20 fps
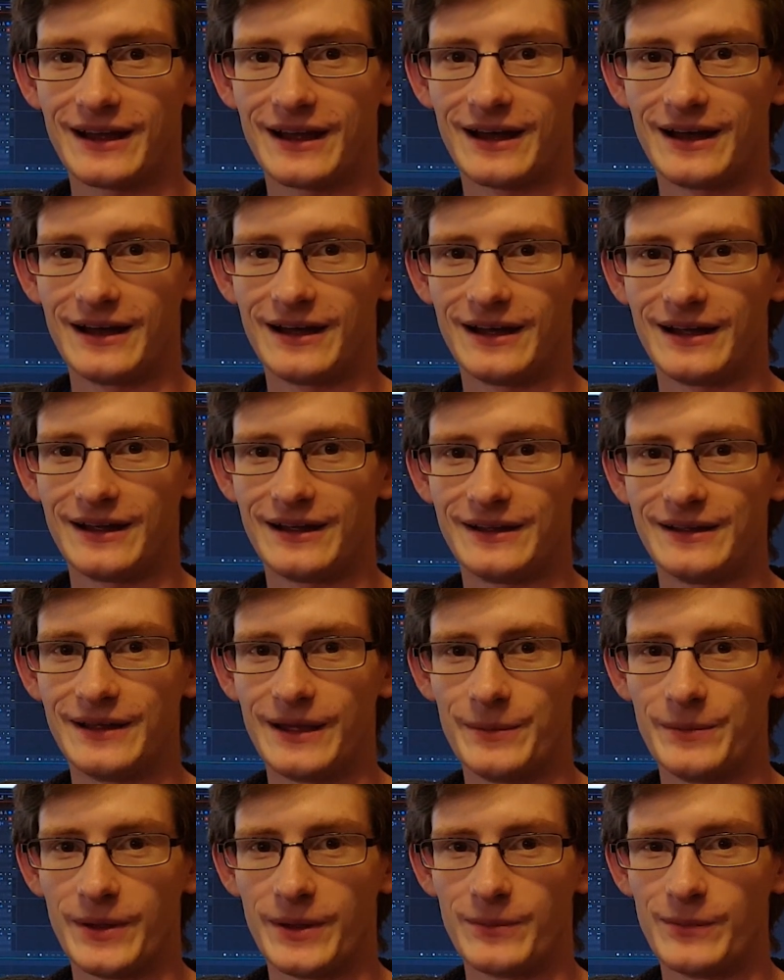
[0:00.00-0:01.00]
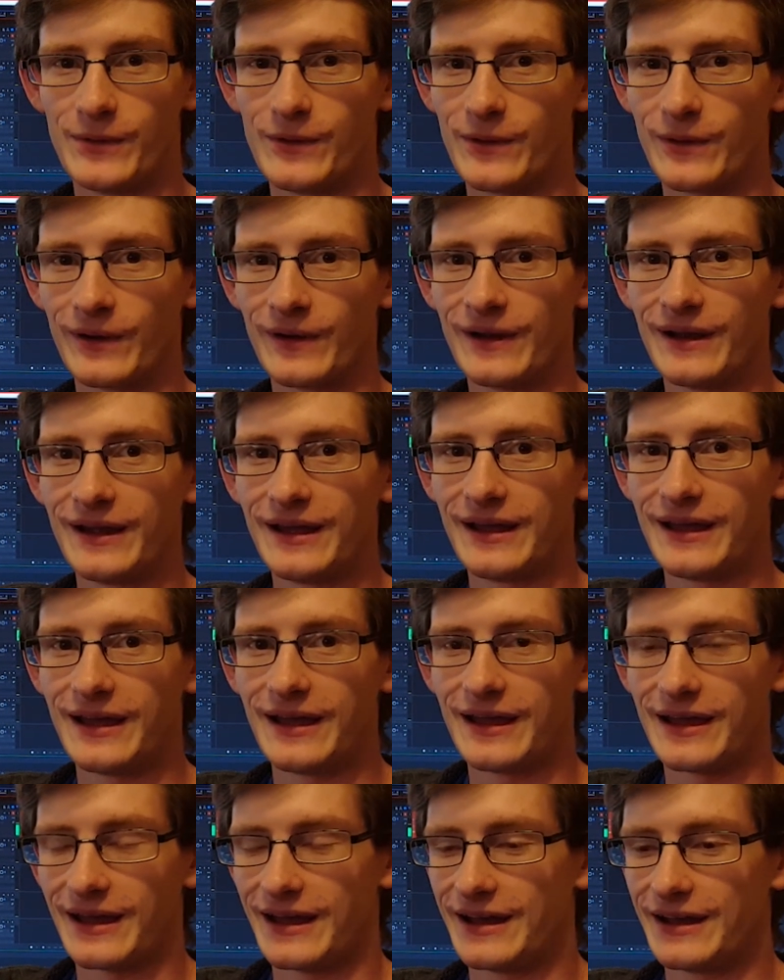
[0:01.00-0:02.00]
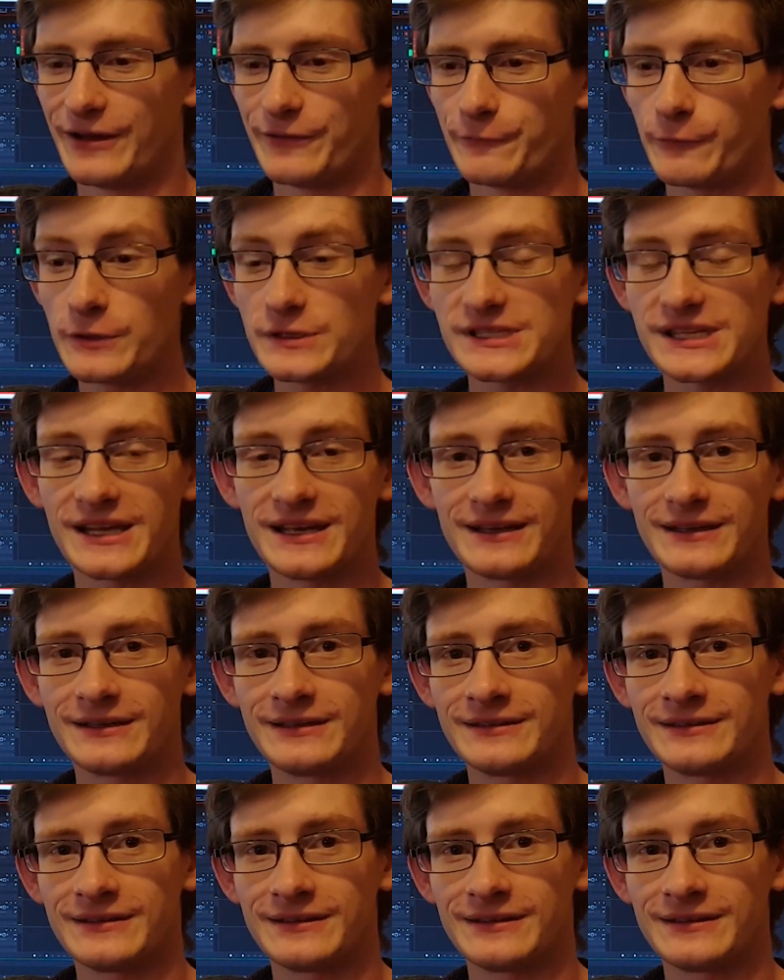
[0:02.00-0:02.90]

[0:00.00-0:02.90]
a bit more. First thing